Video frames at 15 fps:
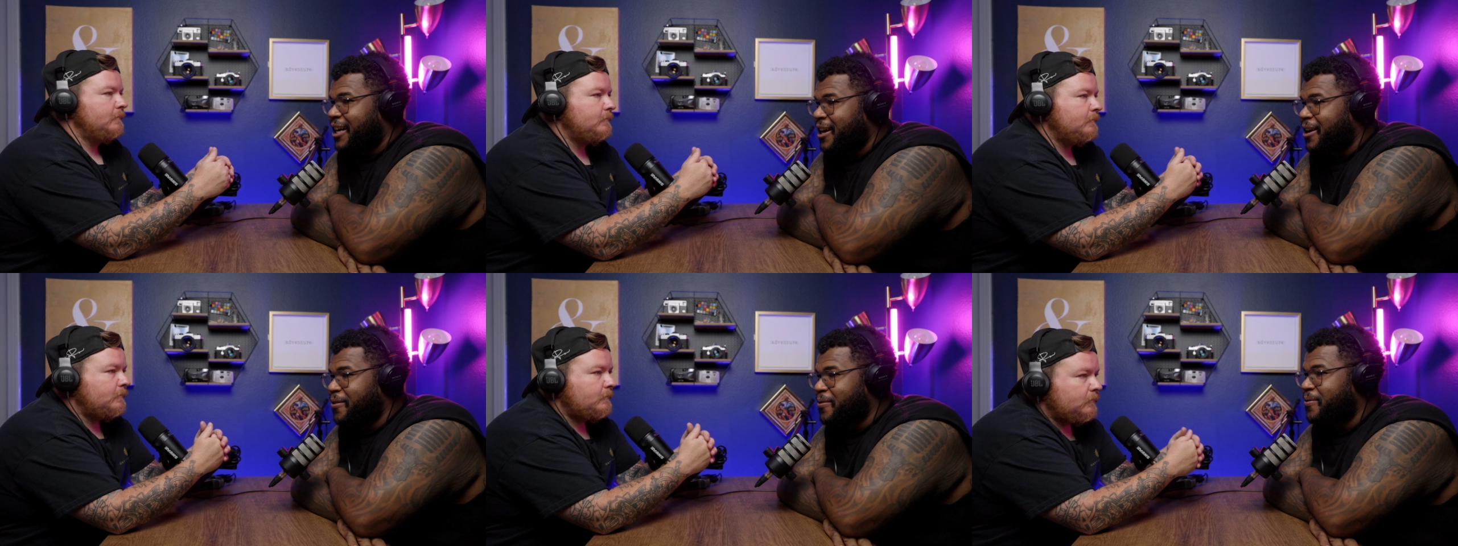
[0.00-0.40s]

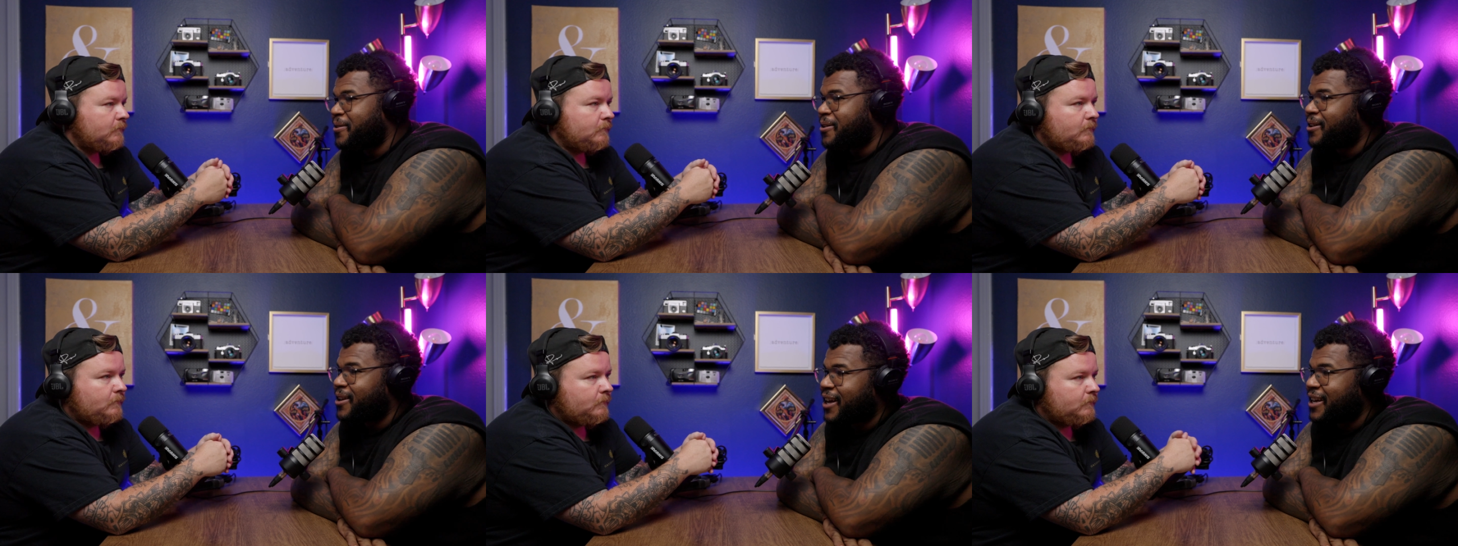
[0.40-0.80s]
Speaker 1: I
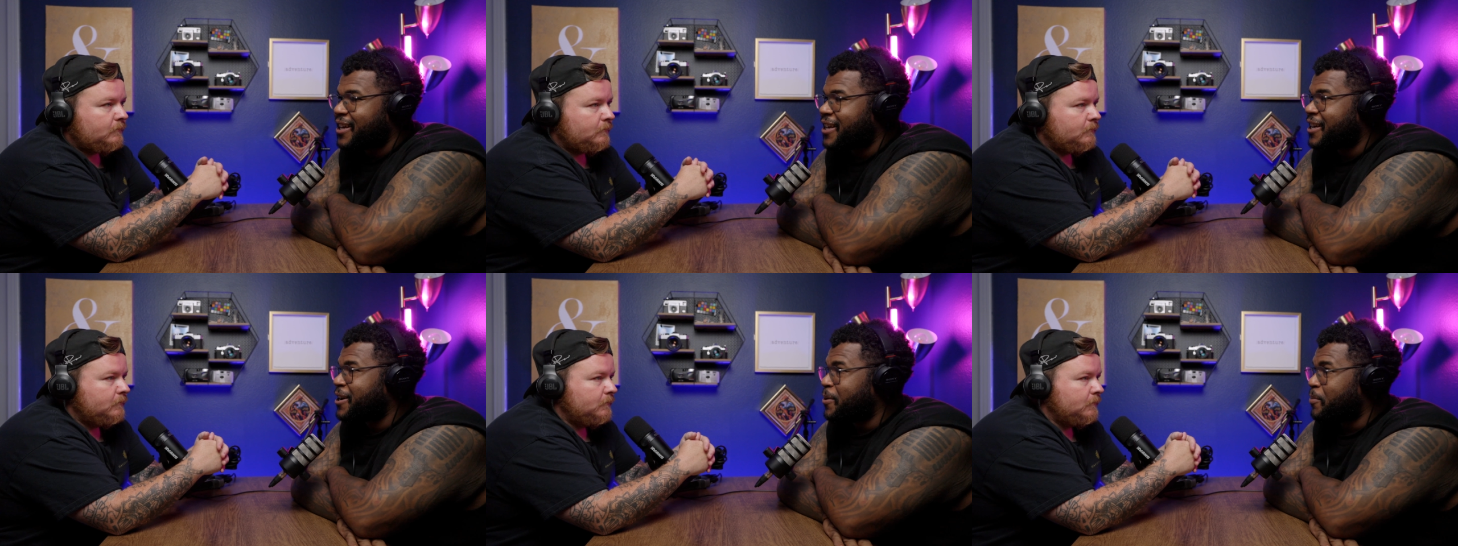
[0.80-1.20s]
feel like
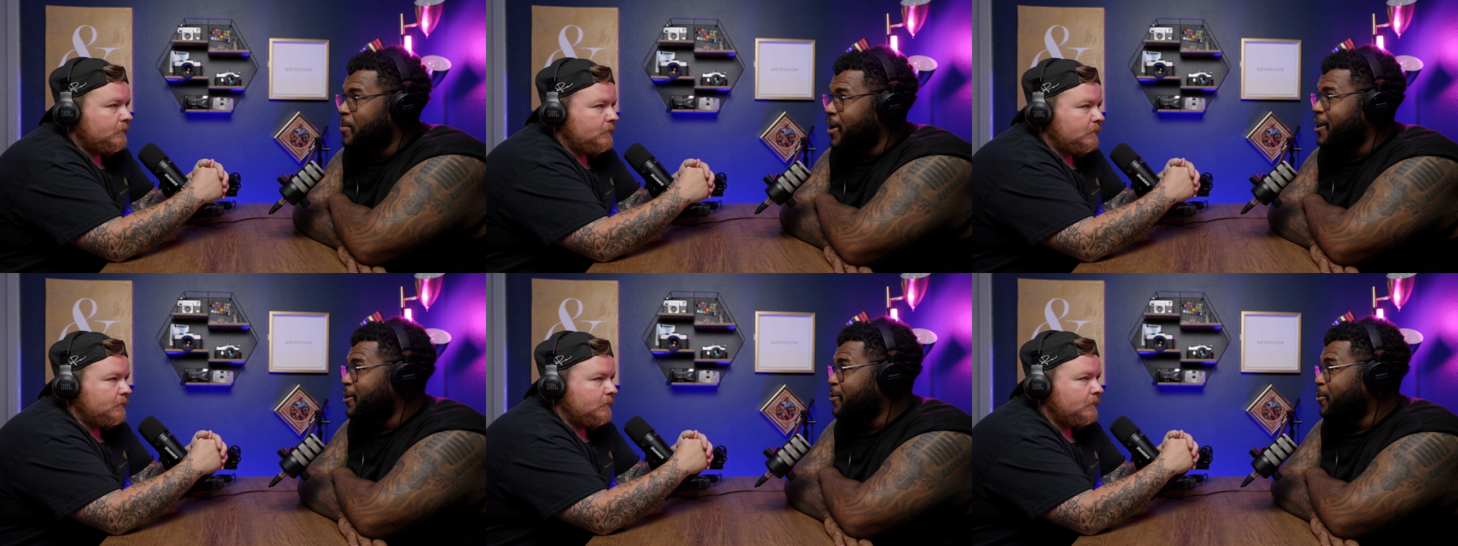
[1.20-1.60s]
it could
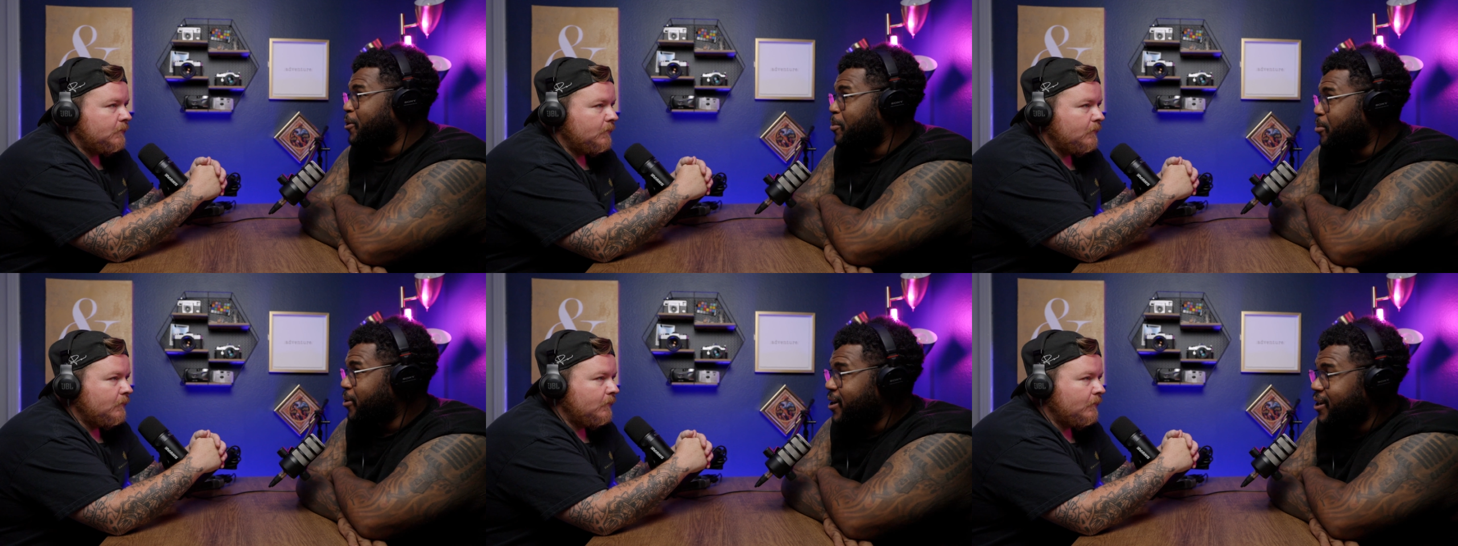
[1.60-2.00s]
make you
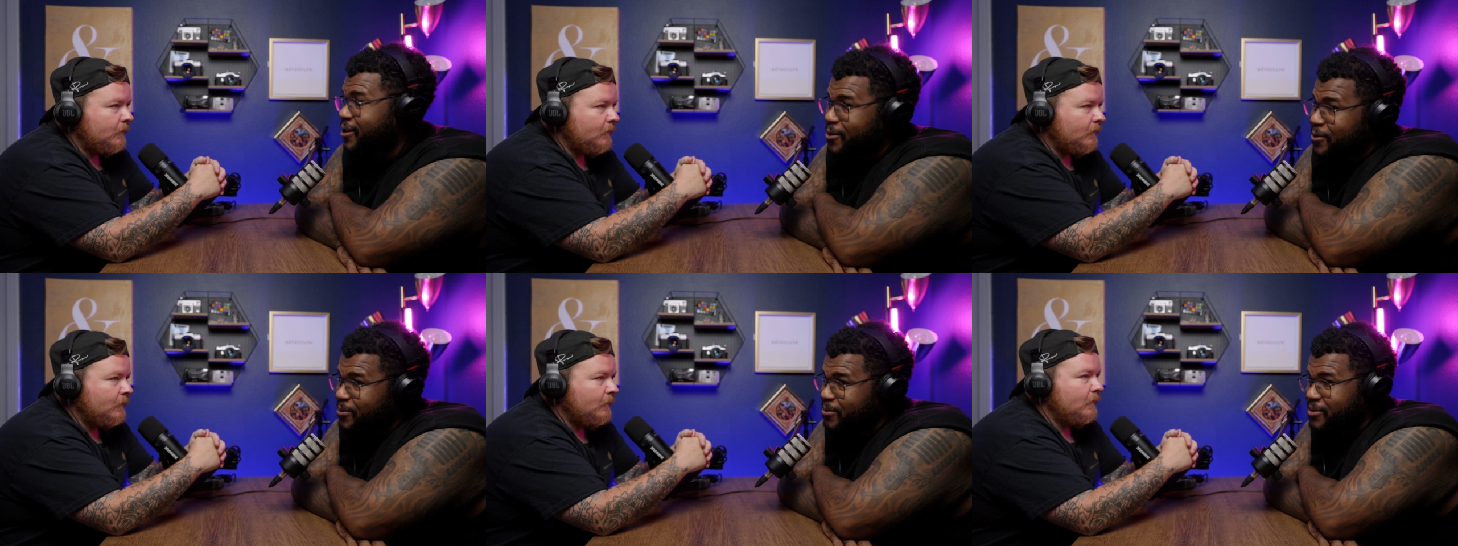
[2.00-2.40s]
or break
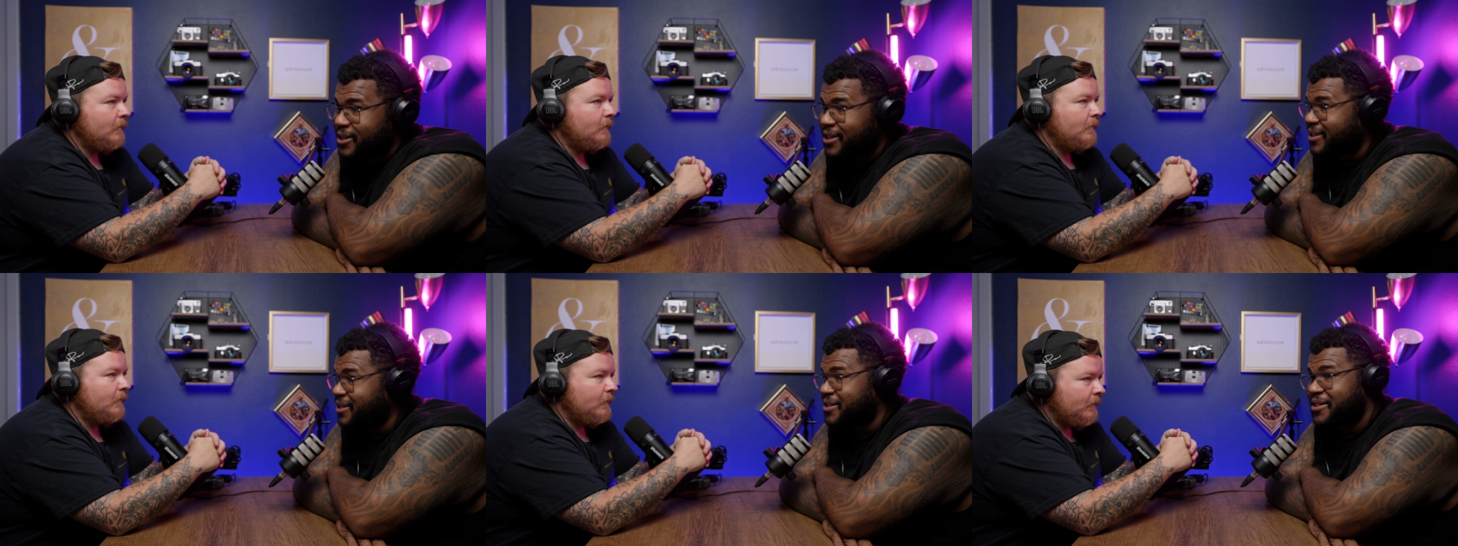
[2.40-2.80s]
you.
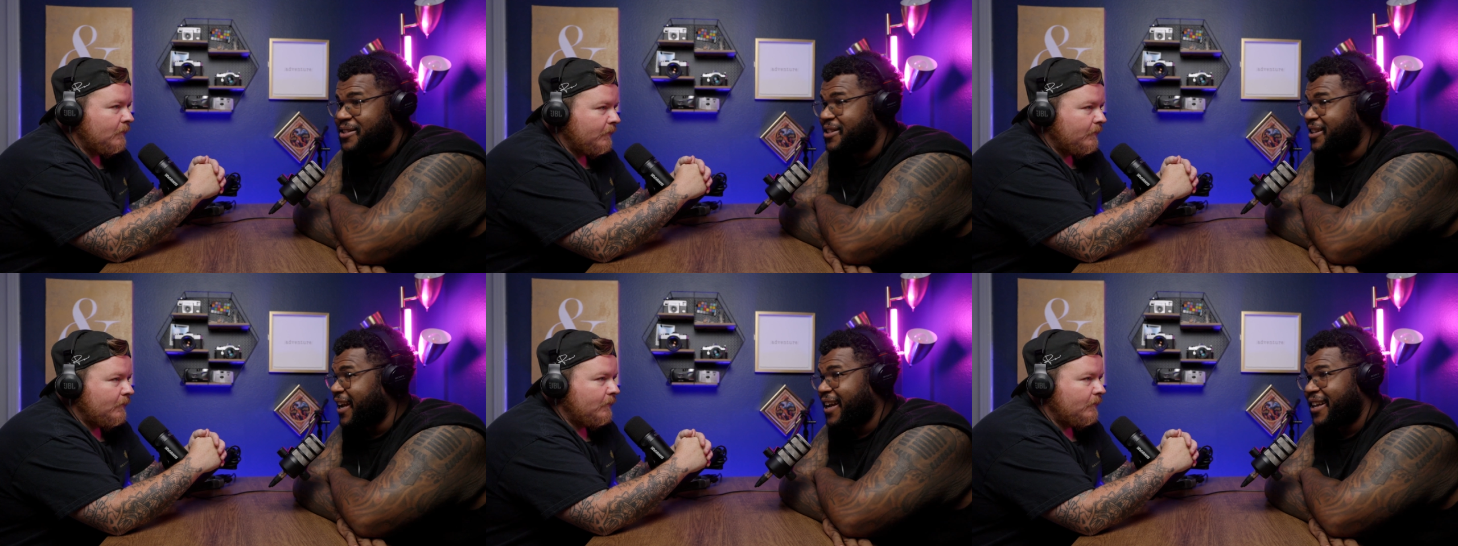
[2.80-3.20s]
Just
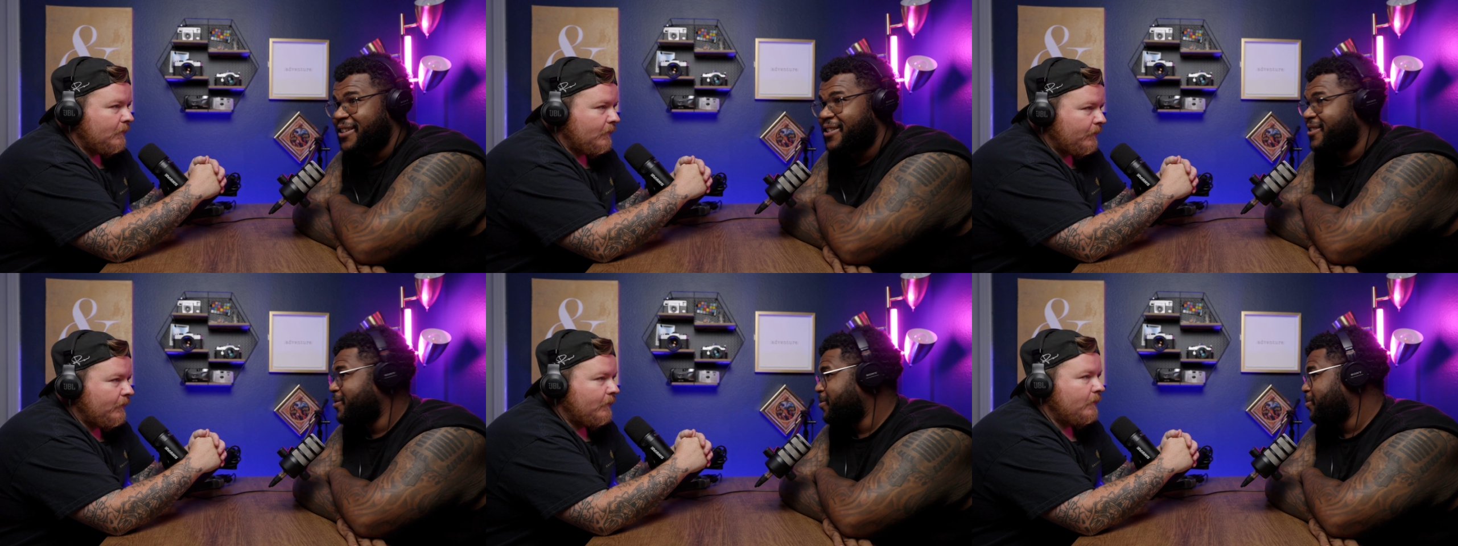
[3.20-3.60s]
that